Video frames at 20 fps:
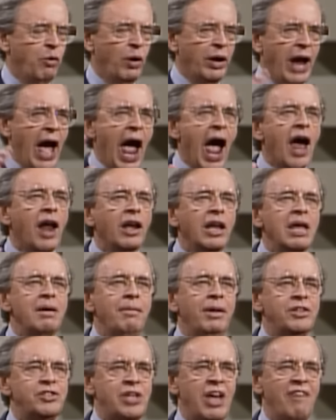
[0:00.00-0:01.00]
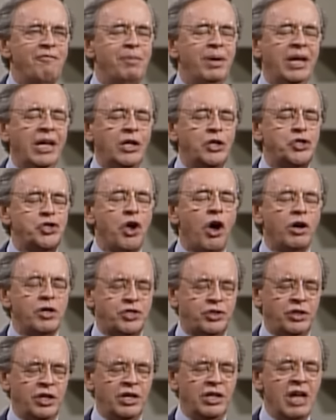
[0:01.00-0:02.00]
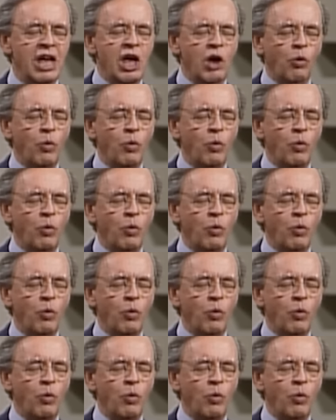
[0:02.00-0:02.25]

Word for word: when our limits have been exhausted,